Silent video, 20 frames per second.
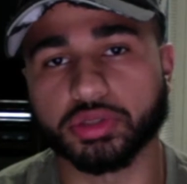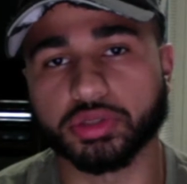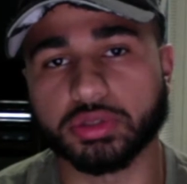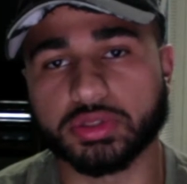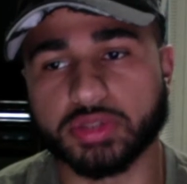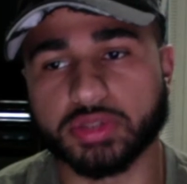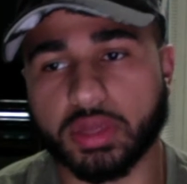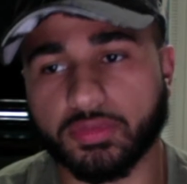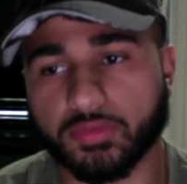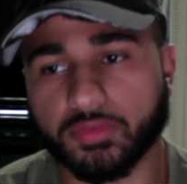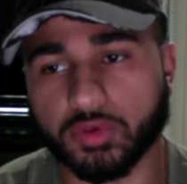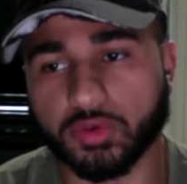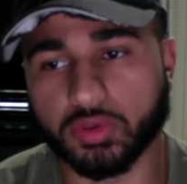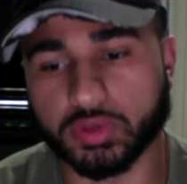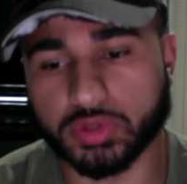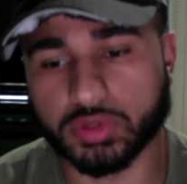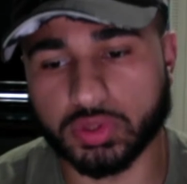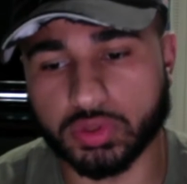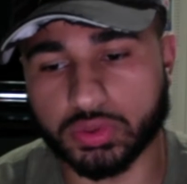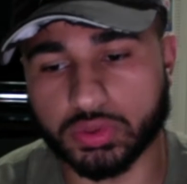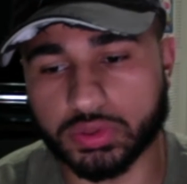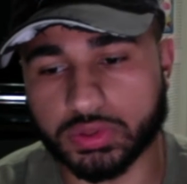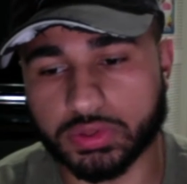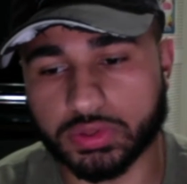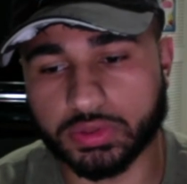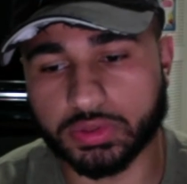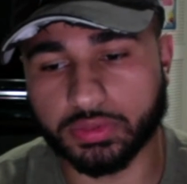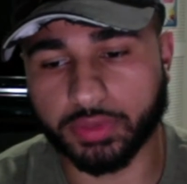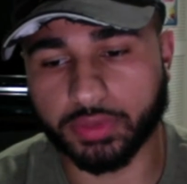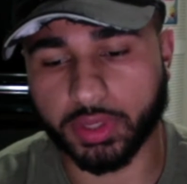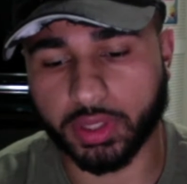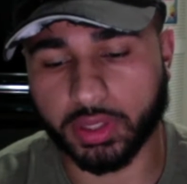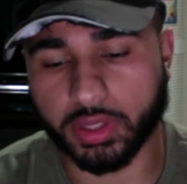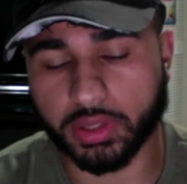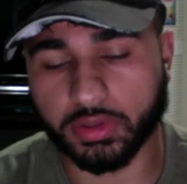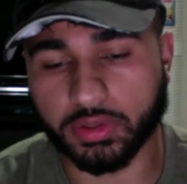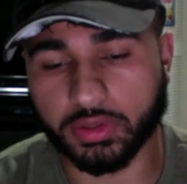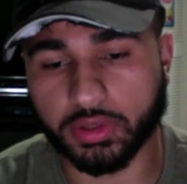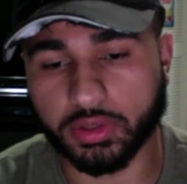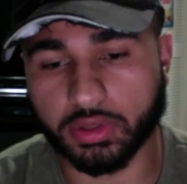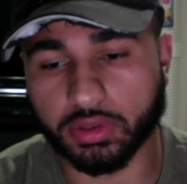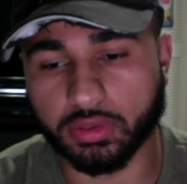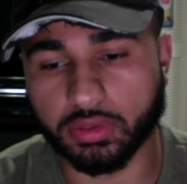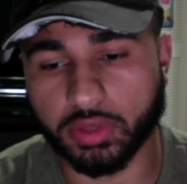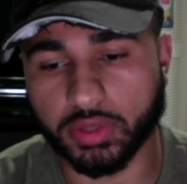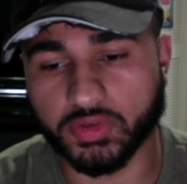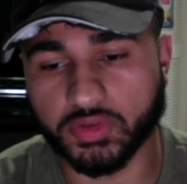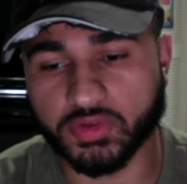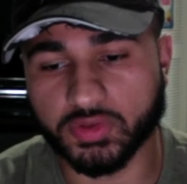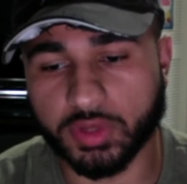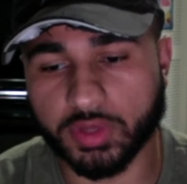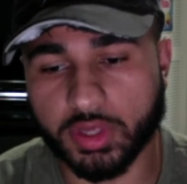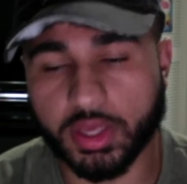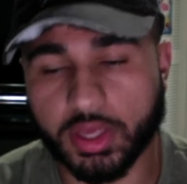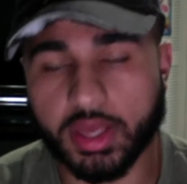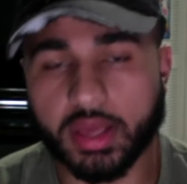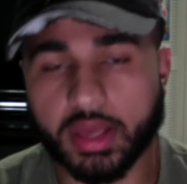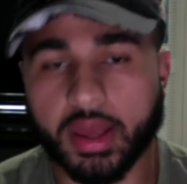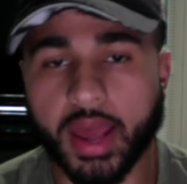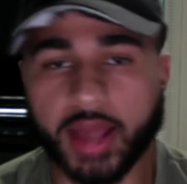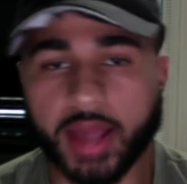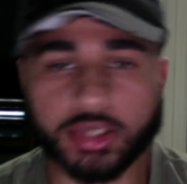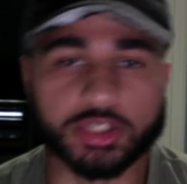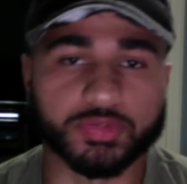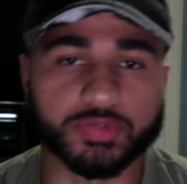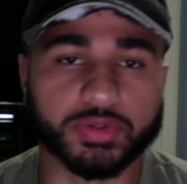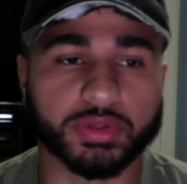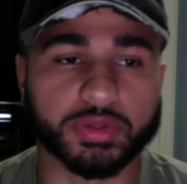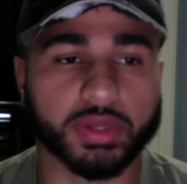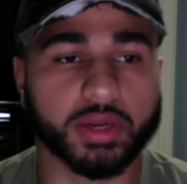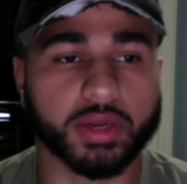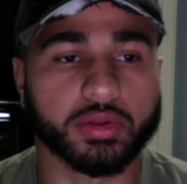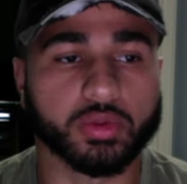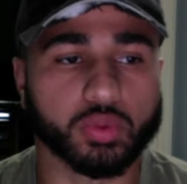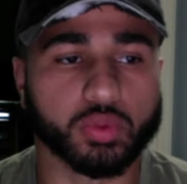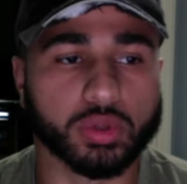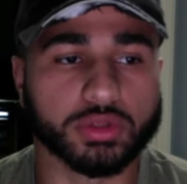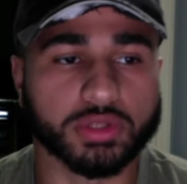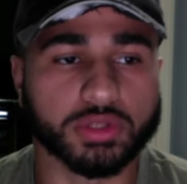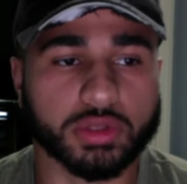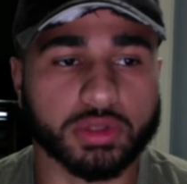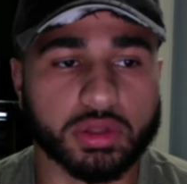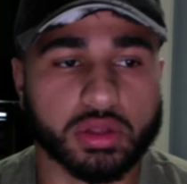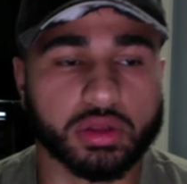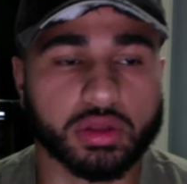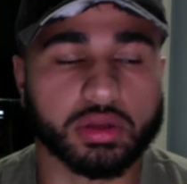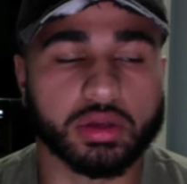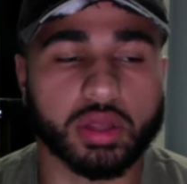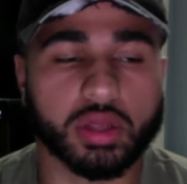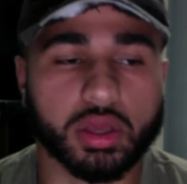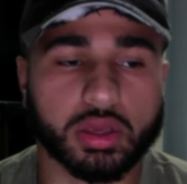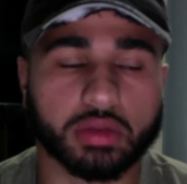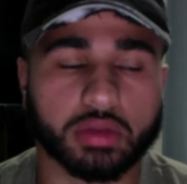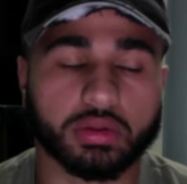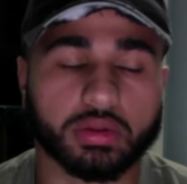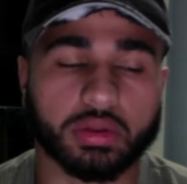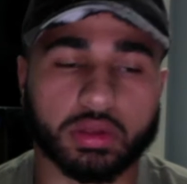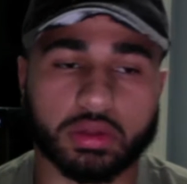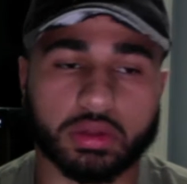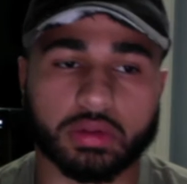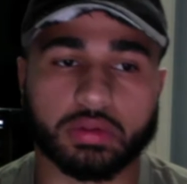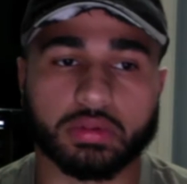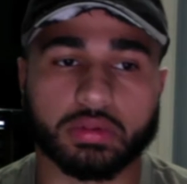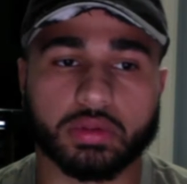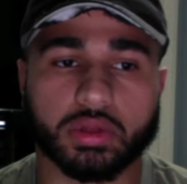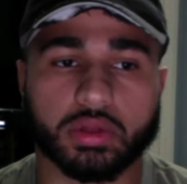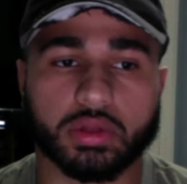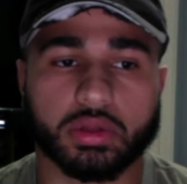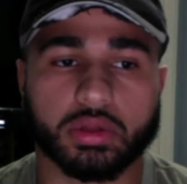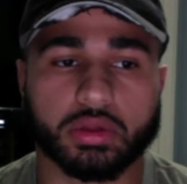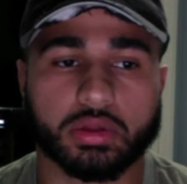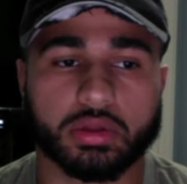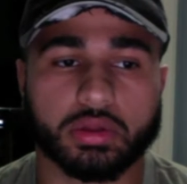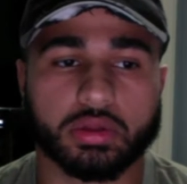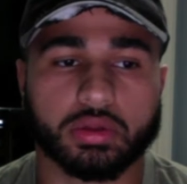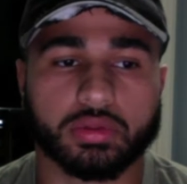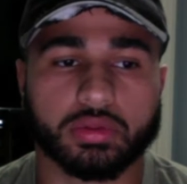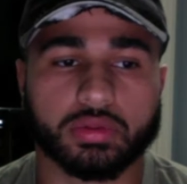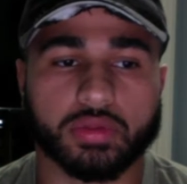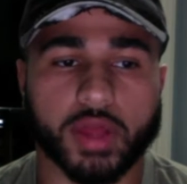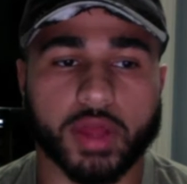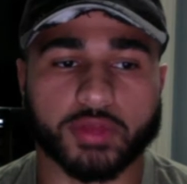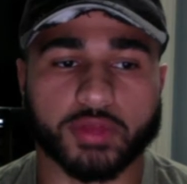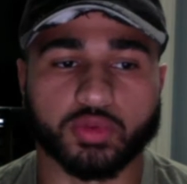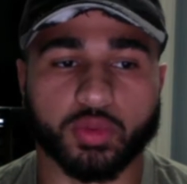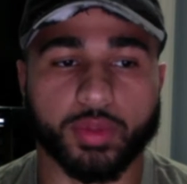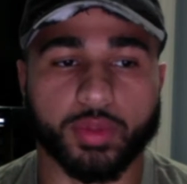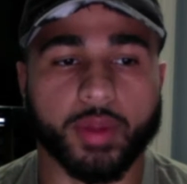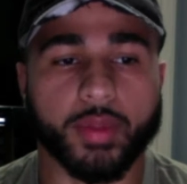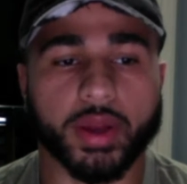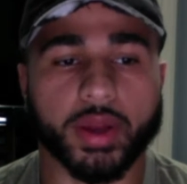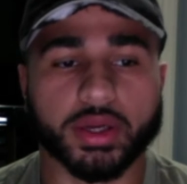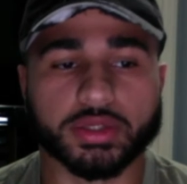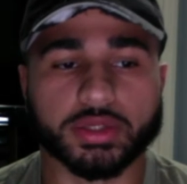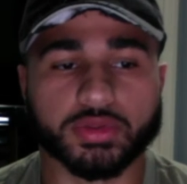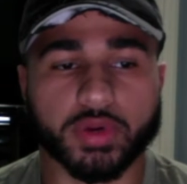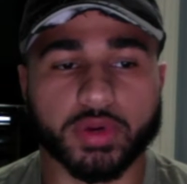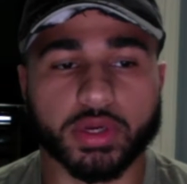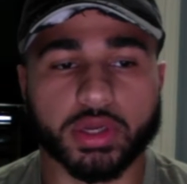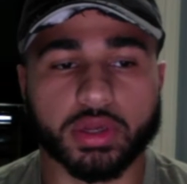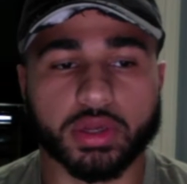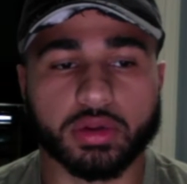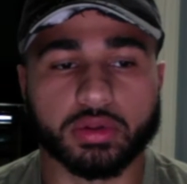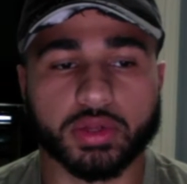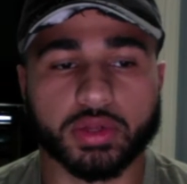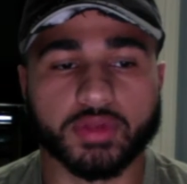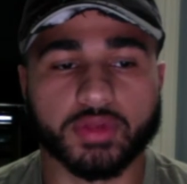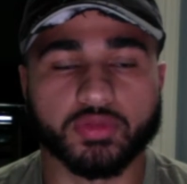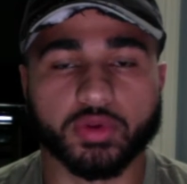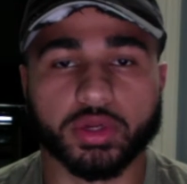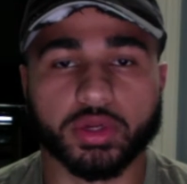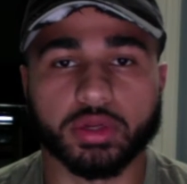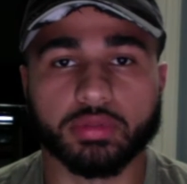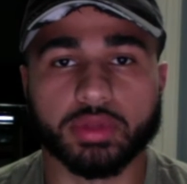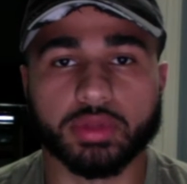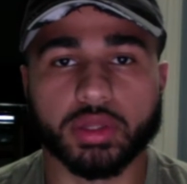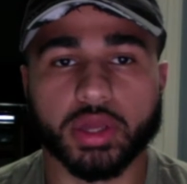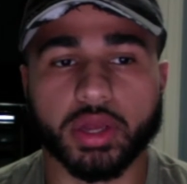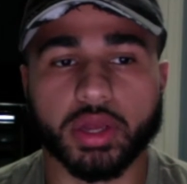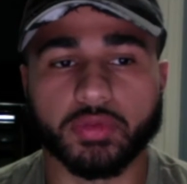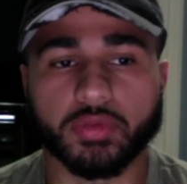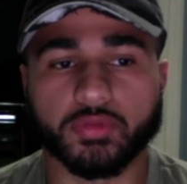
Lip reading: It's time for no excuses. And it's actions speak louder than words at the end of the day. And that's where my mind is right now, and that's where I need to be at.